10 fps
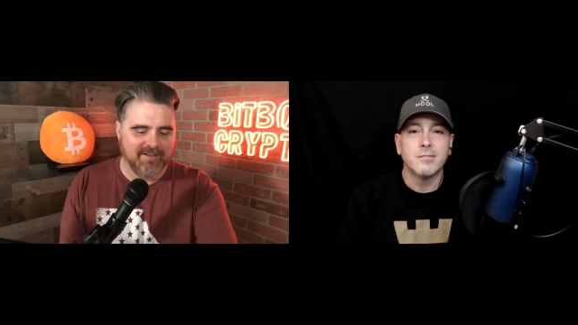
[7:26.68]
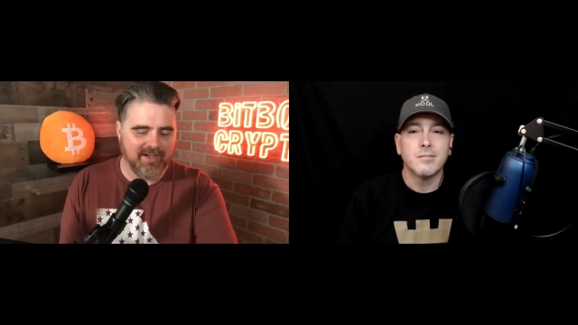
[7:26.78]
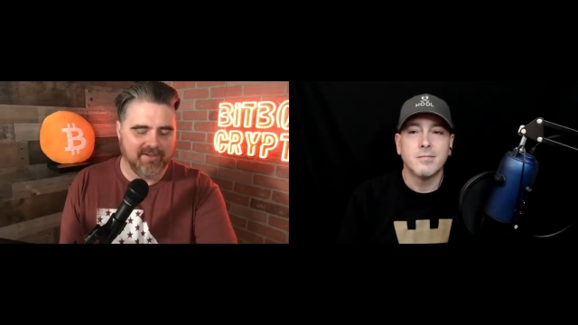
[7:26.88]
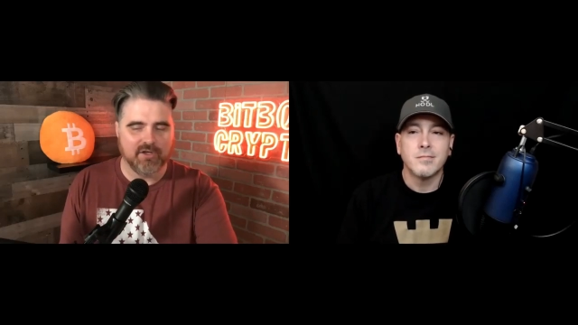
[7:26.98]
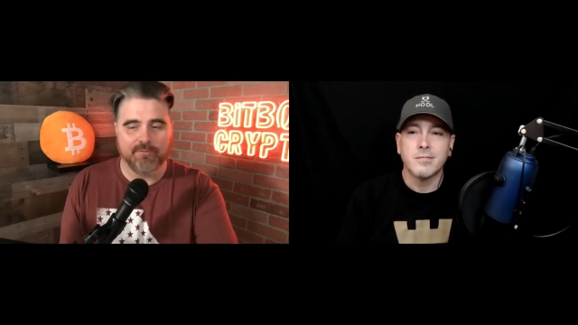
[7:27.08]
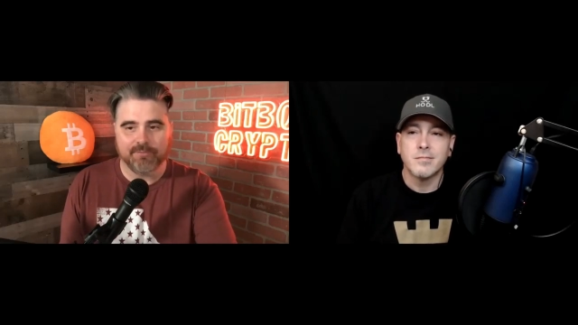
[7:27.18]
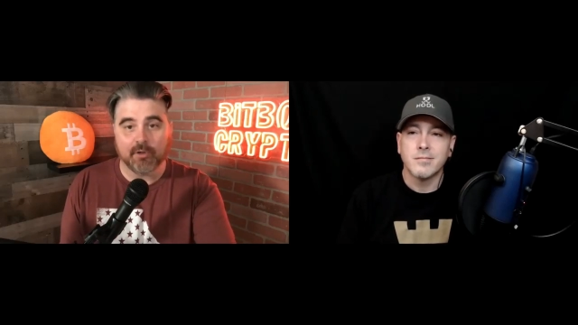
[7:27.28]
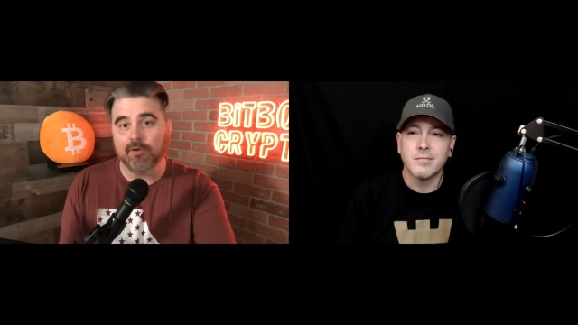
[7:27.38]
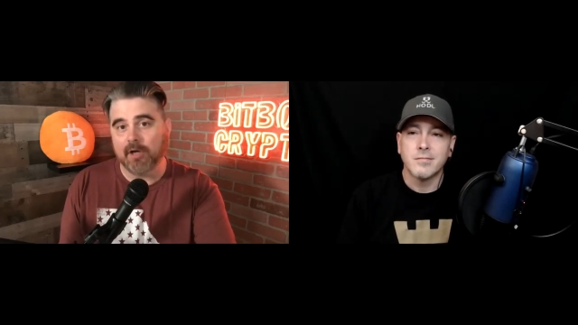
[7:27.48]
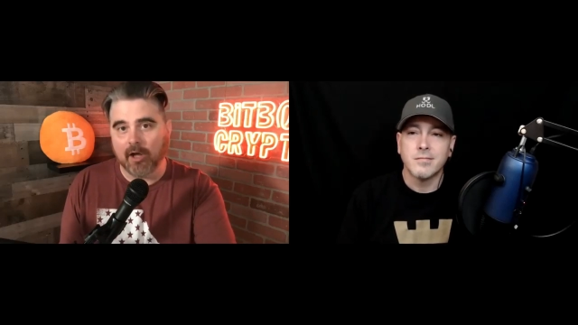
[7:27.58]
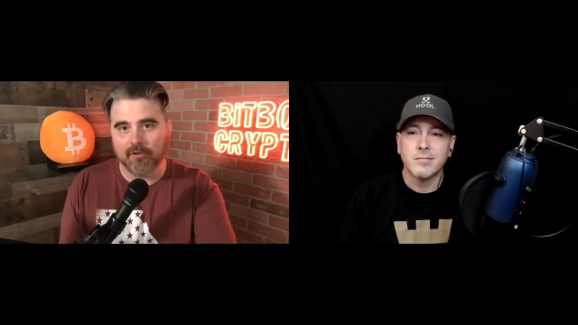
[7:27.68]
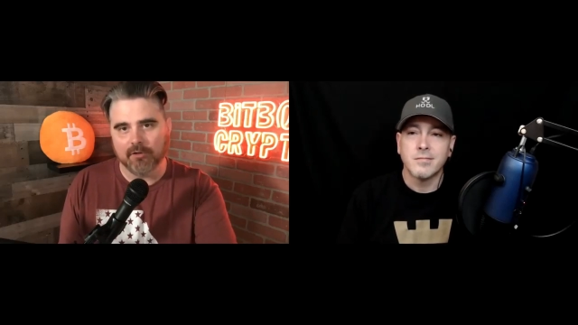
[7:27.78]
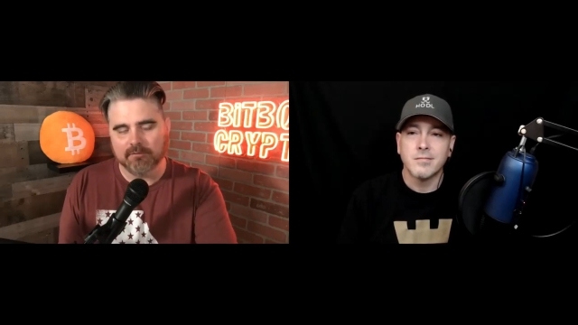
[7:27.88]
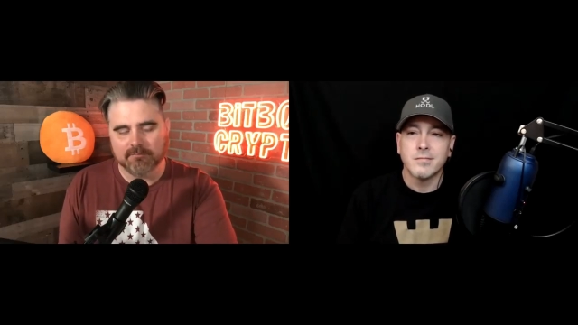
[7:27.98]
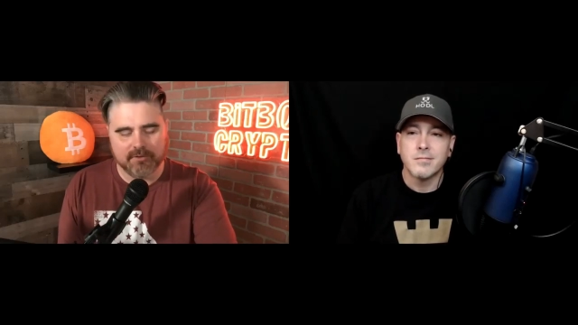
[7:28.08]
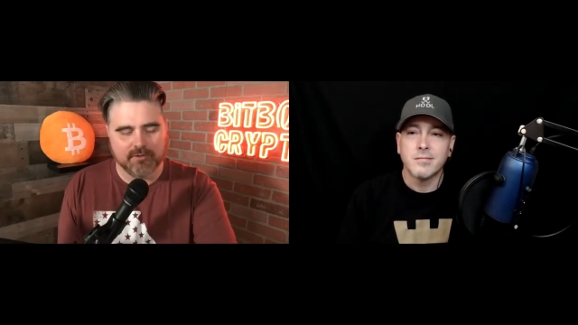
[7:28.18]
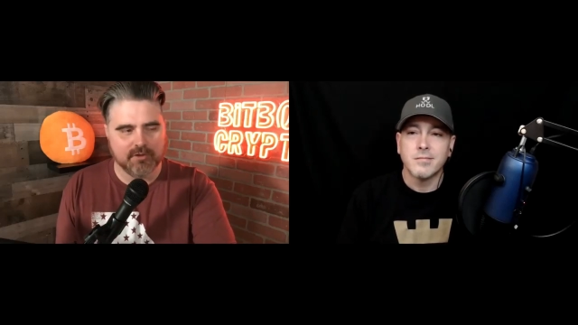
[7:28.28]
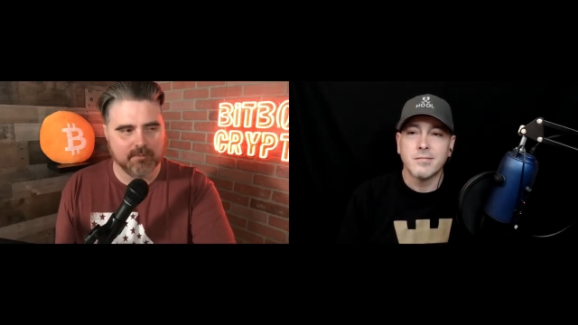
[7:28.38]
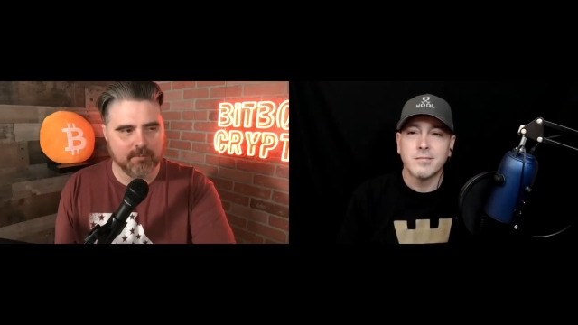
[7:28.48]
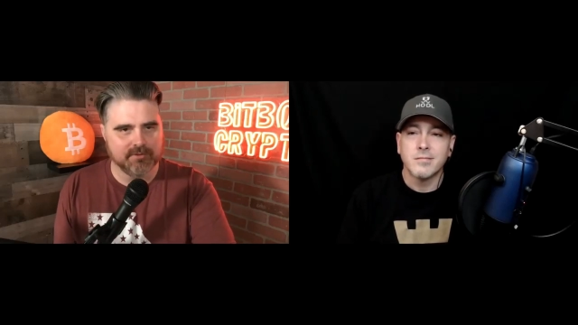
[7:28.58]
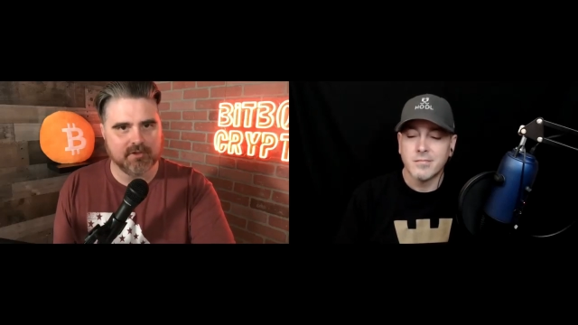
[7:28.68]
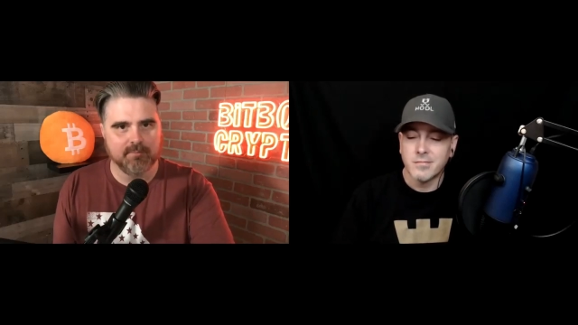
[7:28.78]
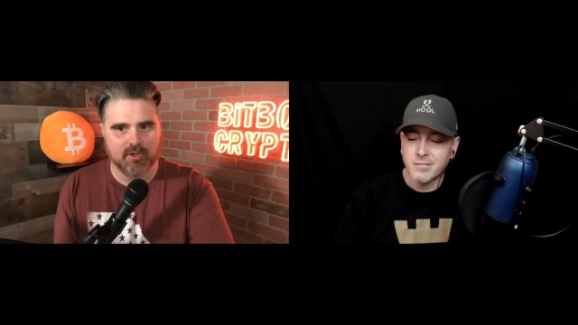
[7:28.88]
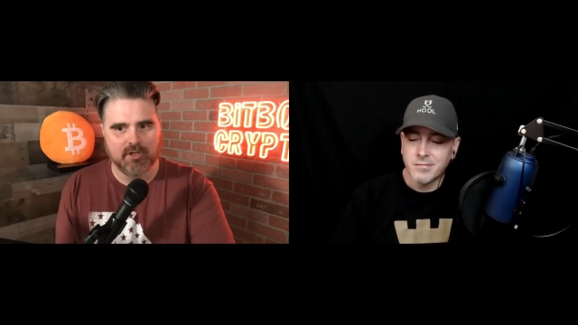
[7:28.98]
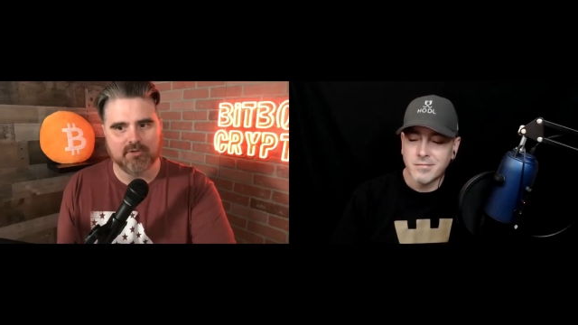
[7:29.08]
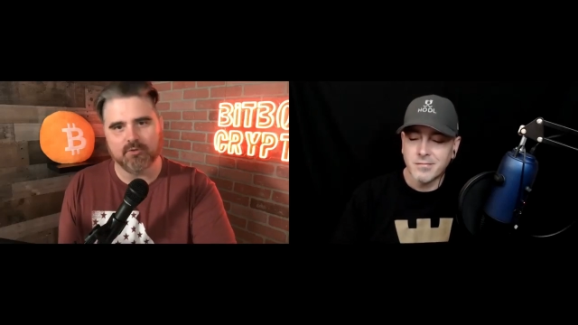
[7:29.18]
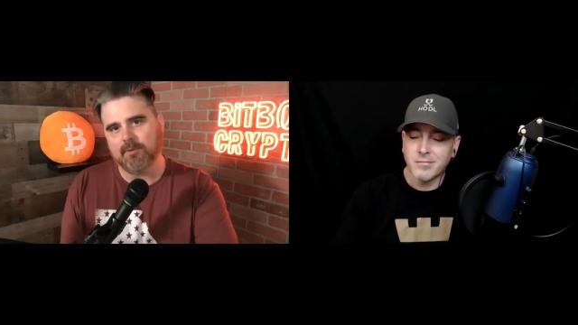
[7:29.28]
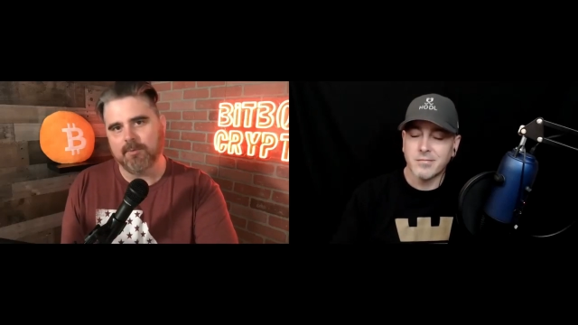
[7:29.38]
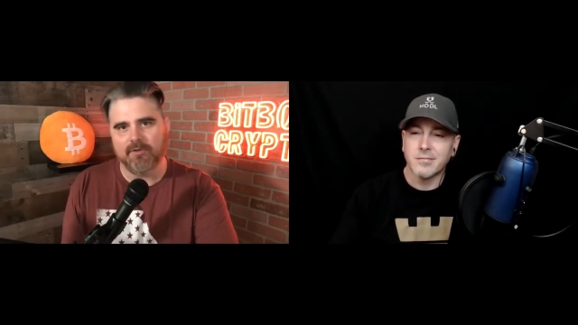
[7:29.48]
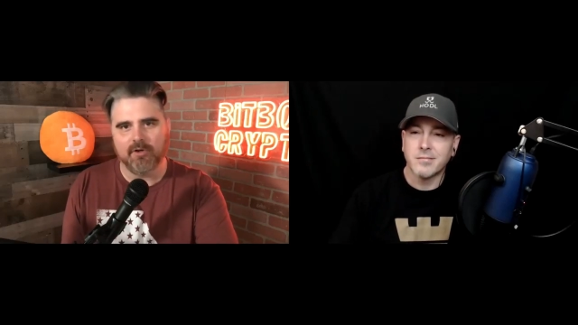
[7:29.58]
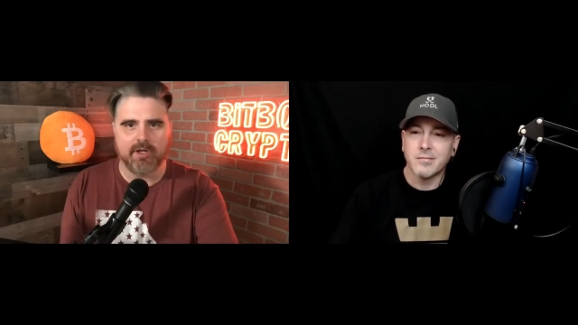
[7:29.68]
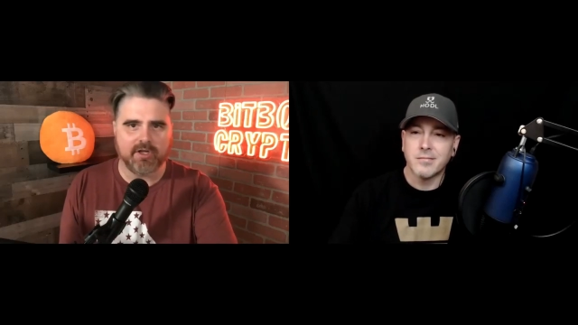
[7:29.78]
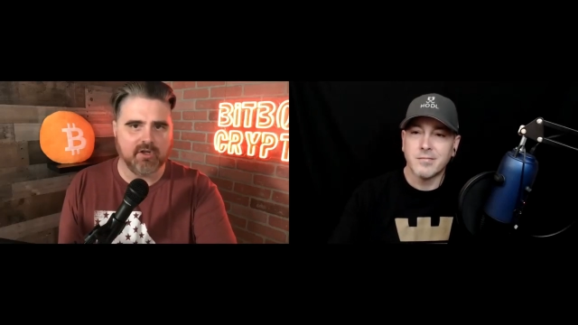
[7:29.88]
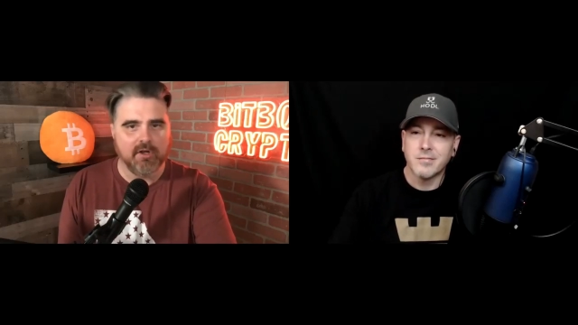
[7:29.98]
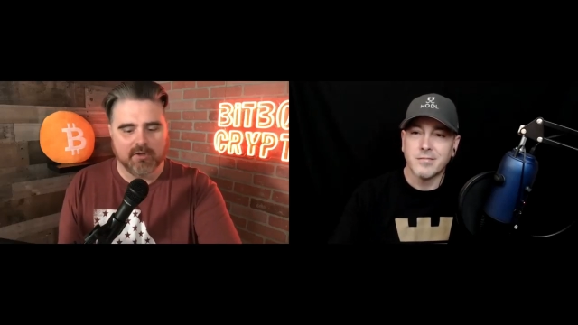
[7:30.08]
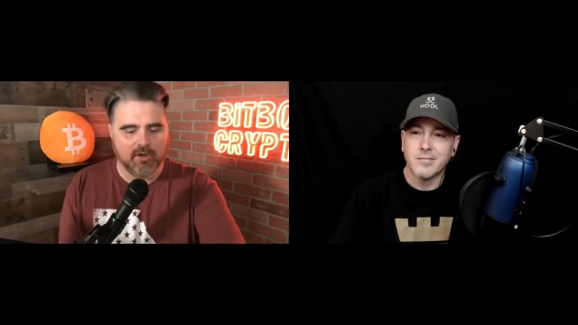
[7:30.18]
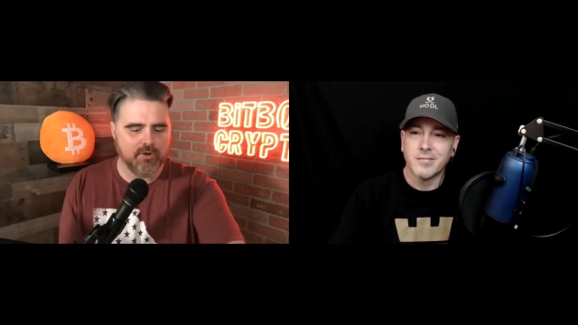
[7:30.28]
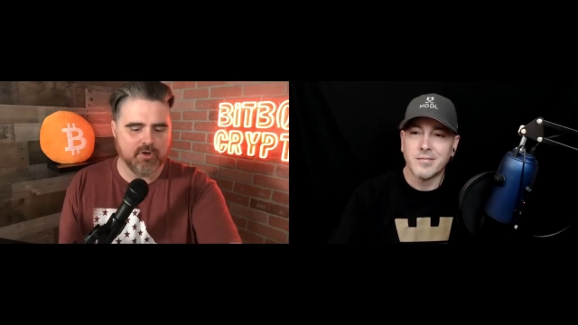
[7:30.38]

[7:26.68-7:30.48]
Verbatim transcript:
Speaker 1: you know, certain other YouTubers communities were coming on there like, oh, you're